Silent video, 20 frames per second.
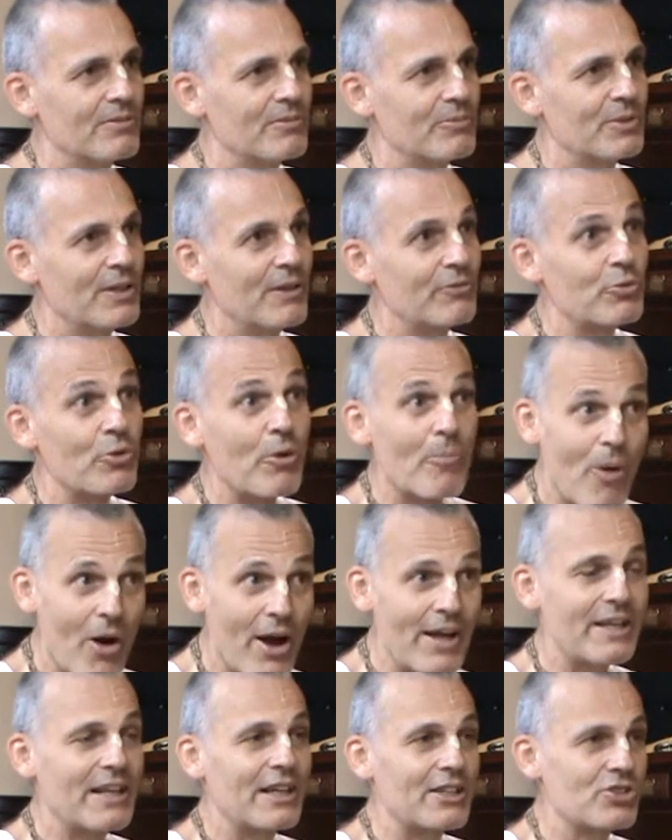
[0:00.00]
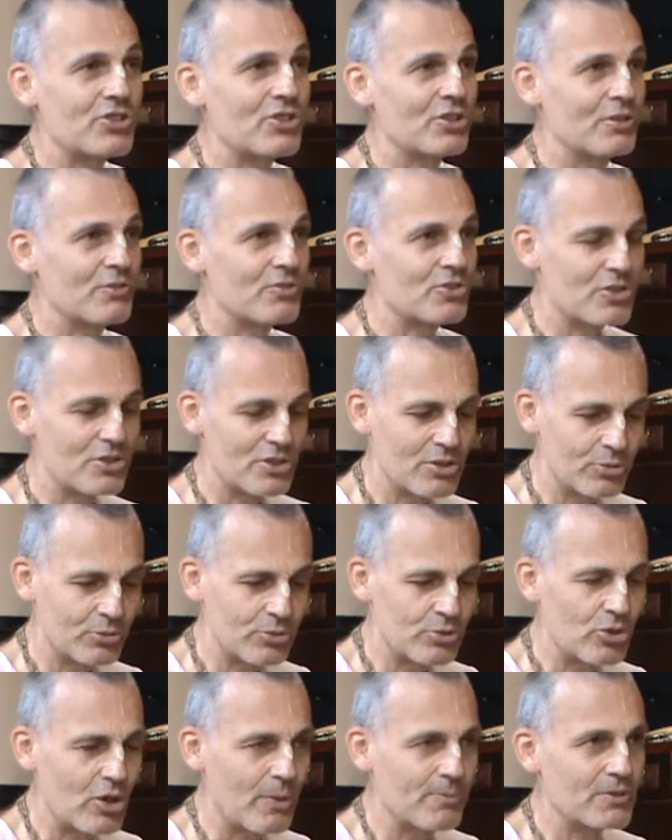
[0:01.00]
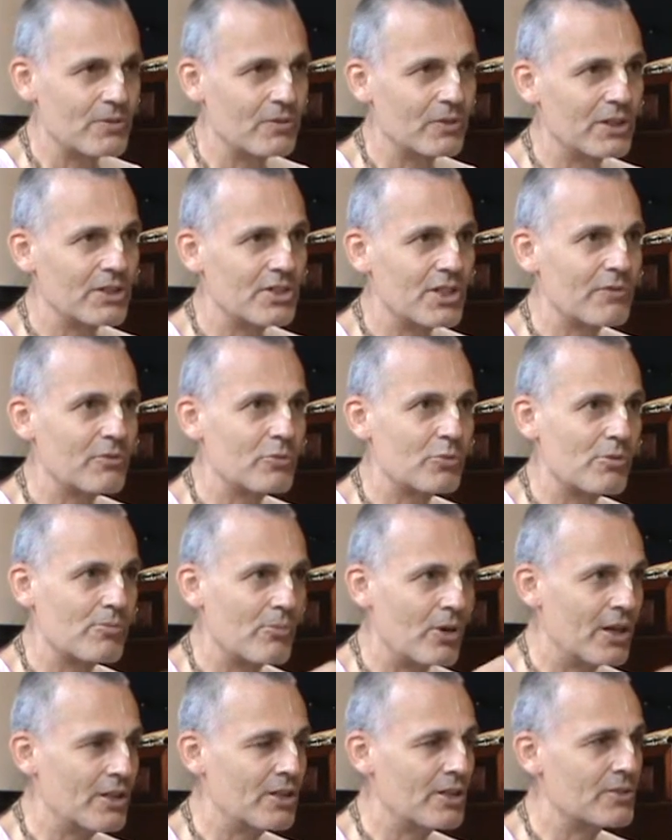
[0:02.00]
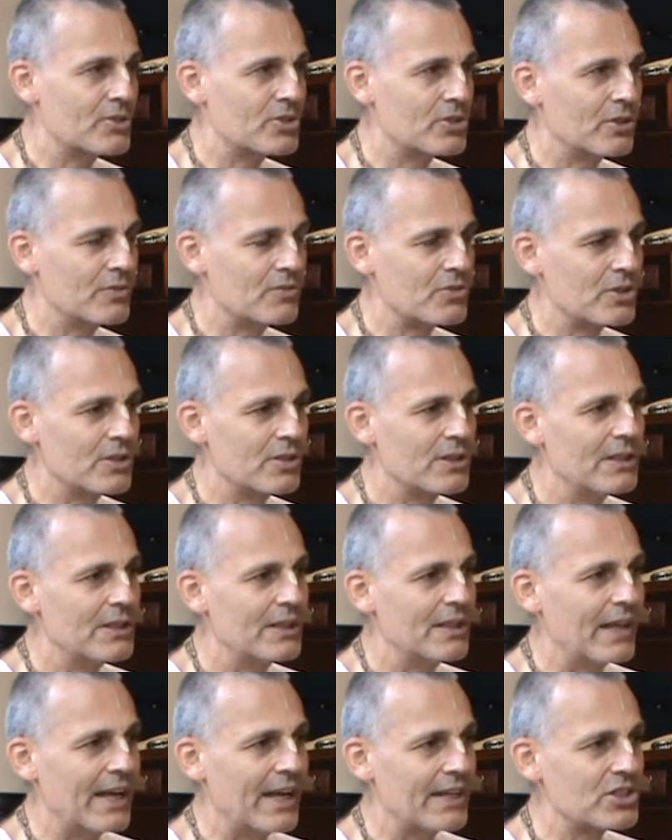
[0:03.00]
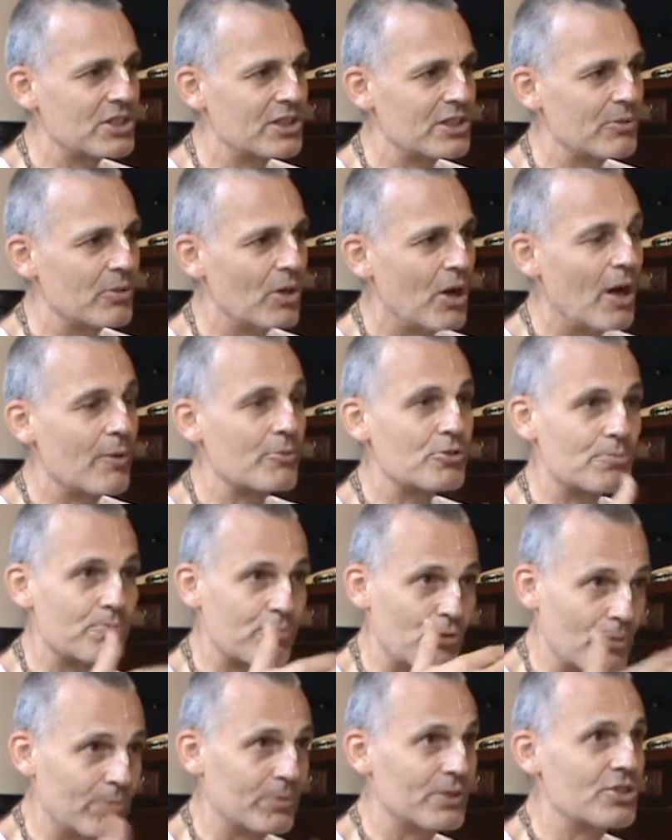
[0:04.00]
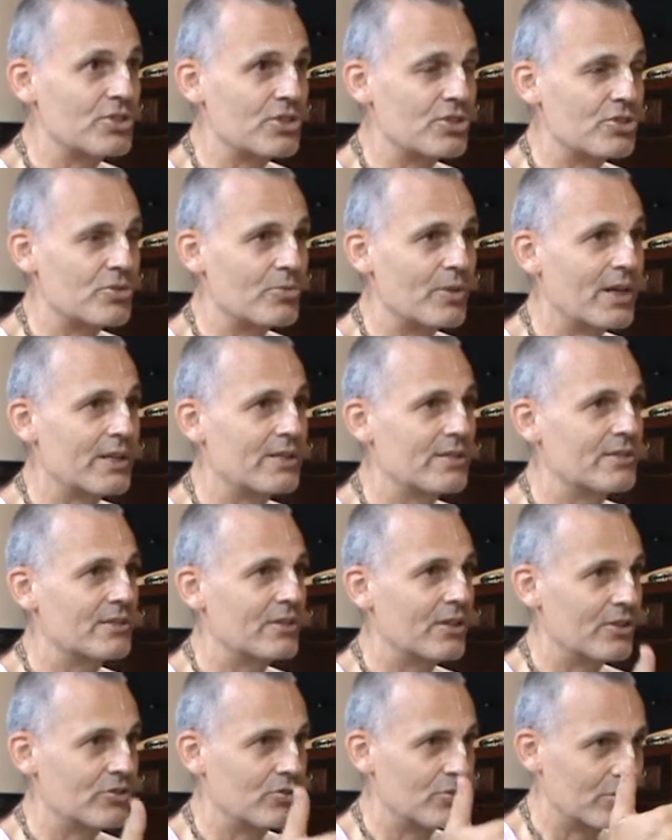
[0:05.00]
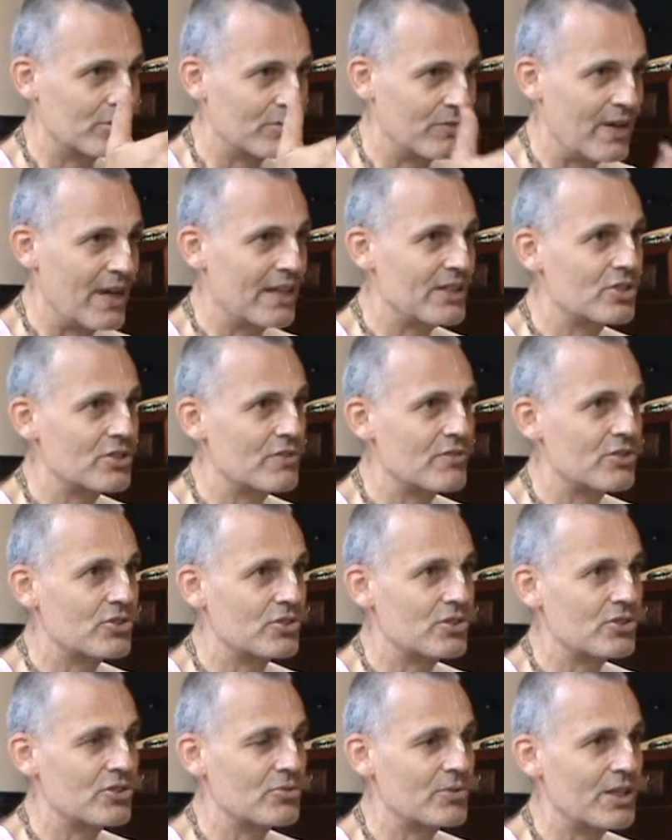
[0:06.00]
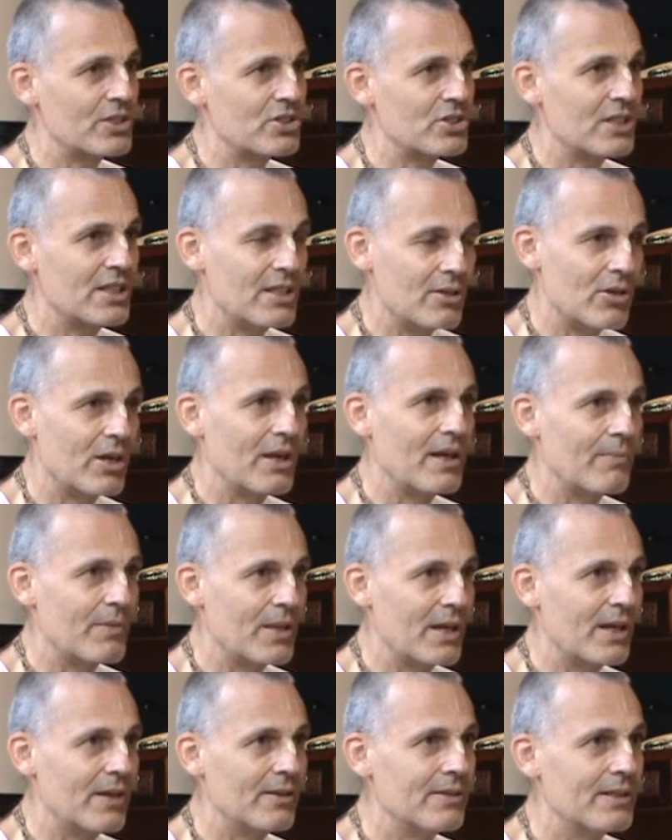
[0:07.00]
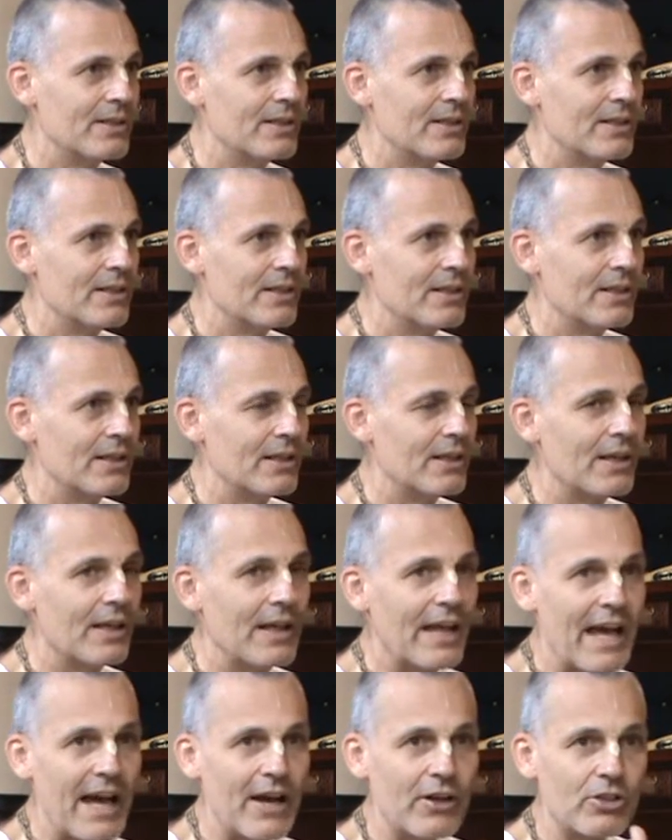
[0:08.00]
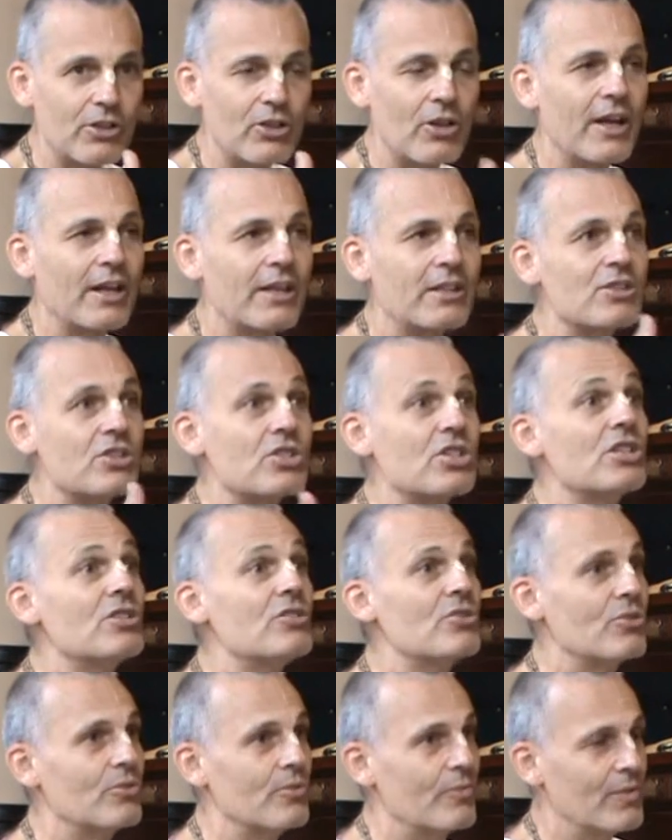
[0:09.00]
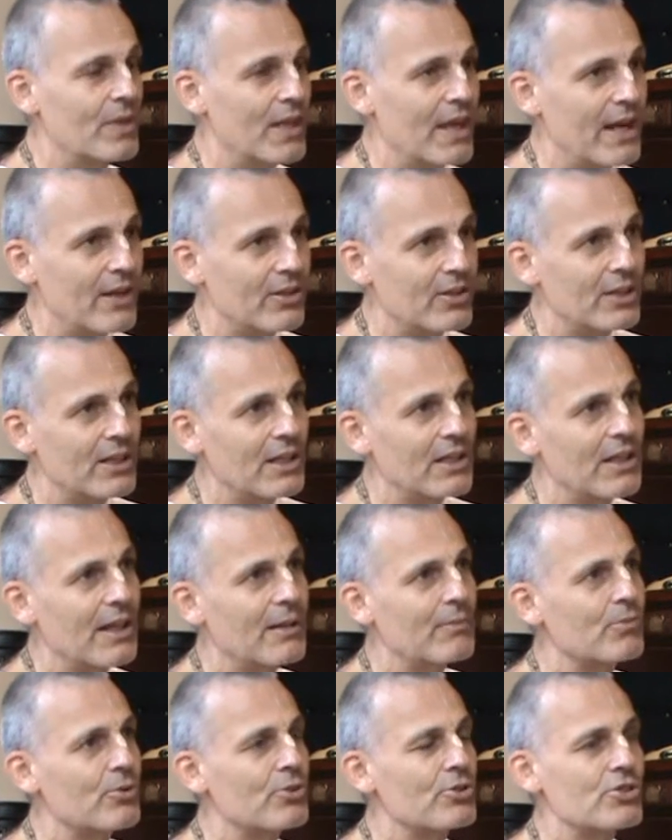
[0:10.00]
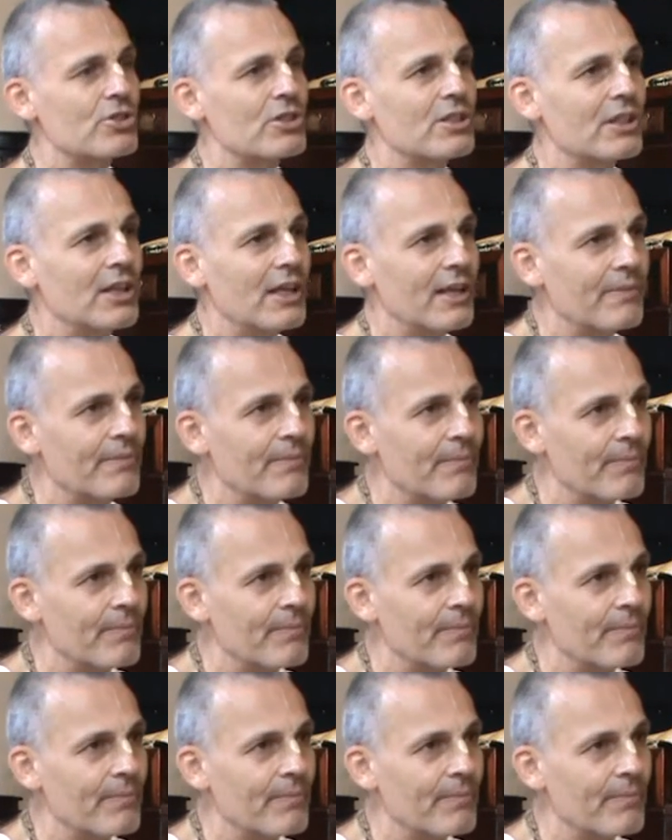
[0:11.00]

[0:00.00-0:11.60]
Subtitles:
We have to remind ourselves, those little drops of realization, we remind ourselves that actually I was properly situated, I took advantage of the situation, here I am now. How can I continue? How can I get that mercy again?